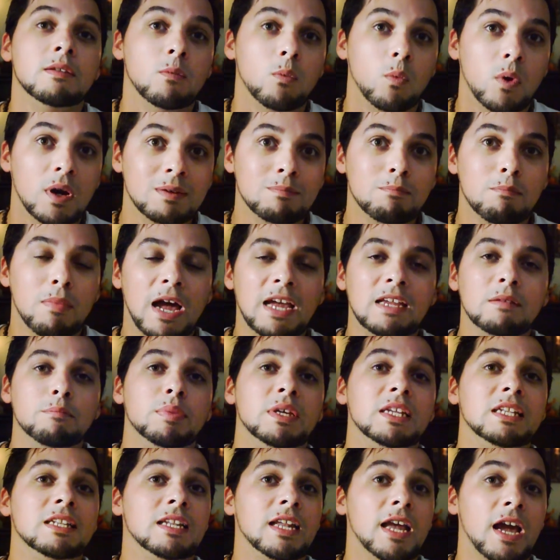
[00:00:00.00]
What might
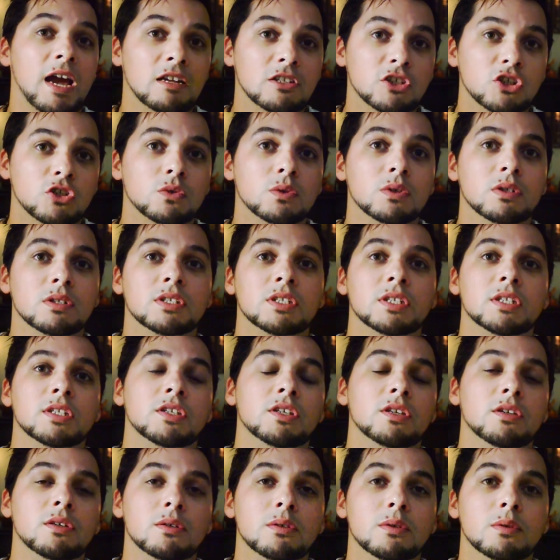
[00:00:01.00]
be natural to
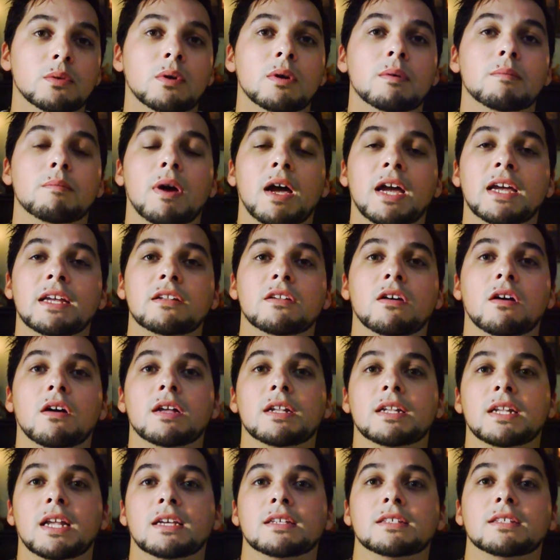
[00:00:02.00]
you might
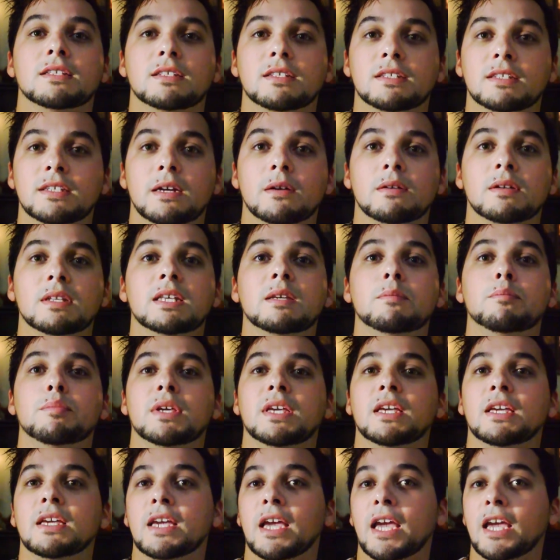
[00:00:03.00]
not necessarily
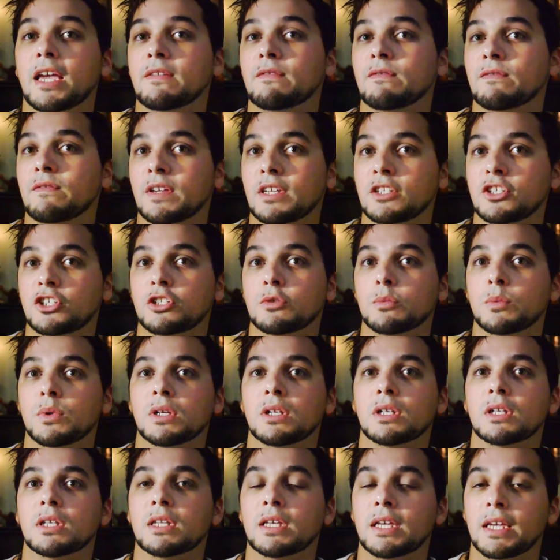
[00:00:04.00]
be a
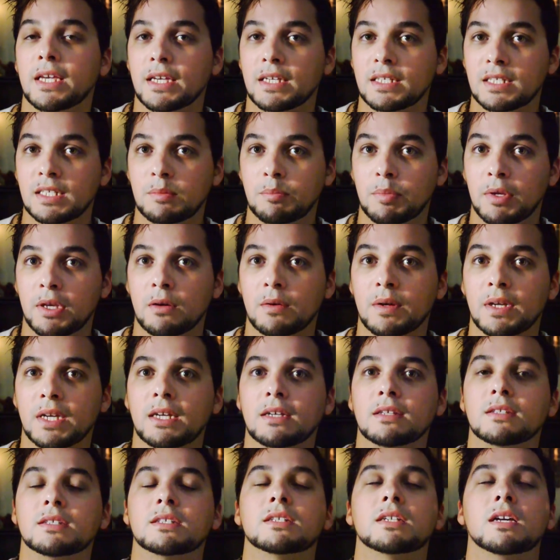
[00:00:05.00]
visual
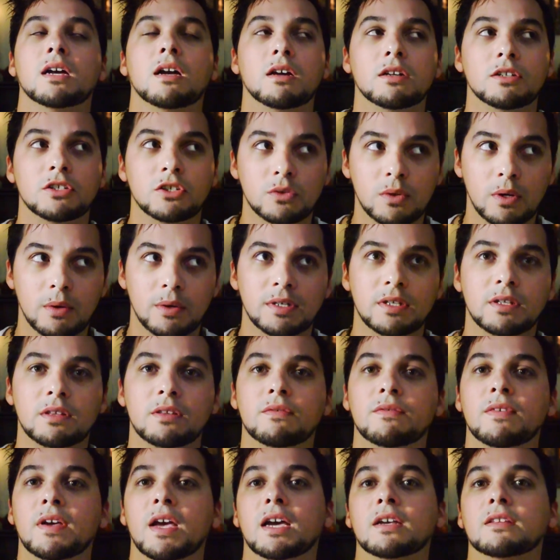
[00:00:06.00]
experience, contrary to the
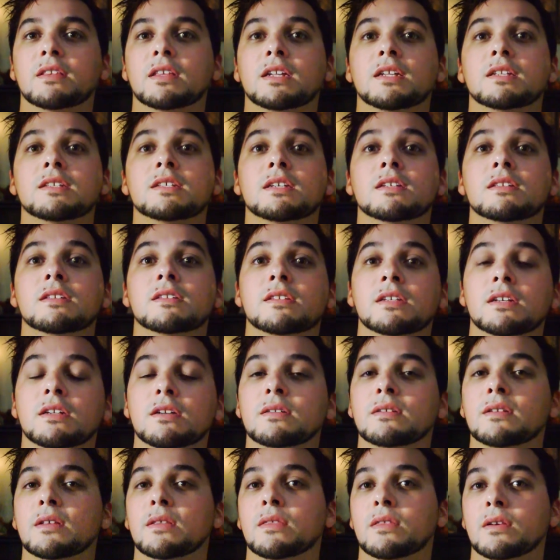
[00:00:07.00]
fact that it's
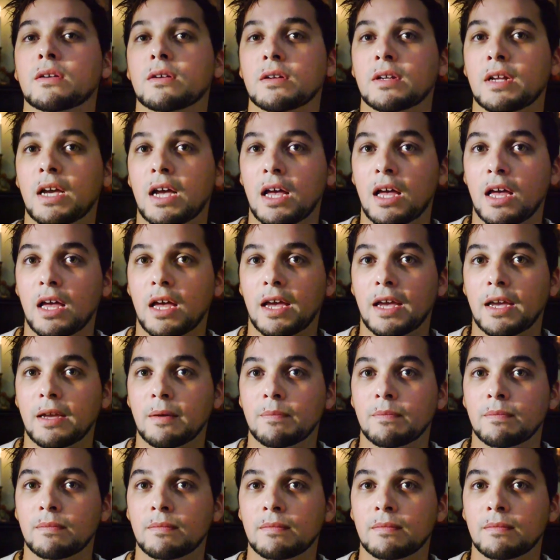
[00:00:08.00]
considered the third eye.